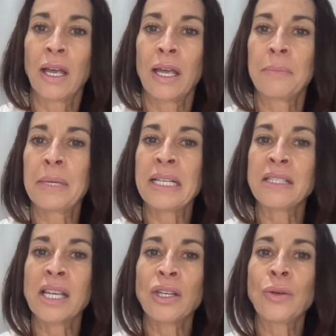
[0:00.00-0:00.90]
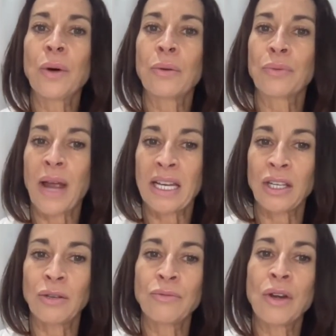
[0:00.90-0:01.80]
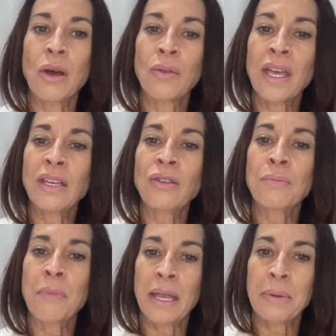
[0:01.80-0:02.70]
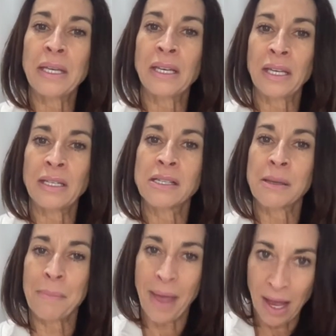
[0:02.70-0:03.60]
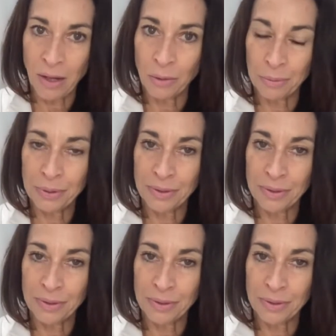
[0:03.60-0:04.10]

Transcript: It means that you are ready. You know that you maybe need some help.